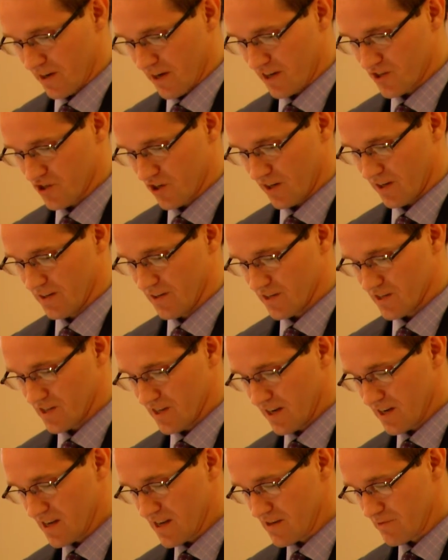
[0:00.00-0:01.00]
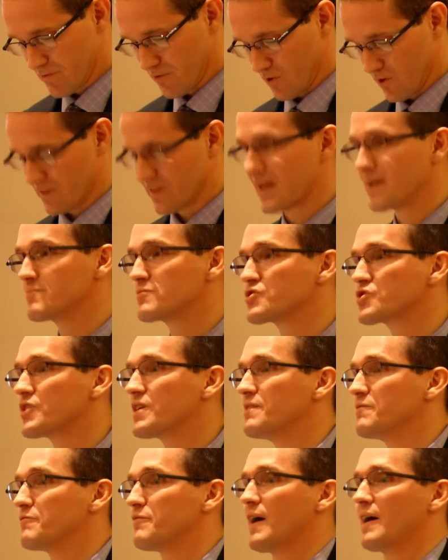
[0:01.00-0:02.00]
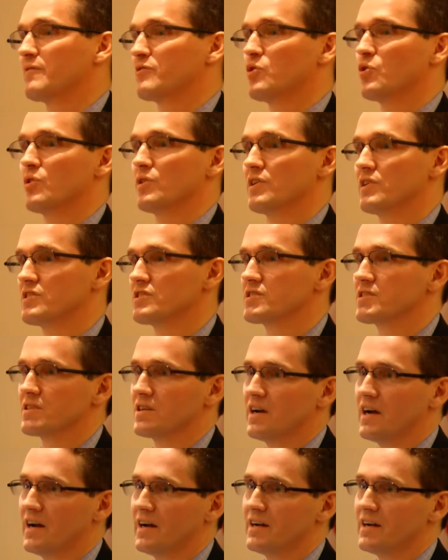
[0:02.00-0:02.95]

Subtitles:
Hedrick and the city for Thames Street and Five Corners.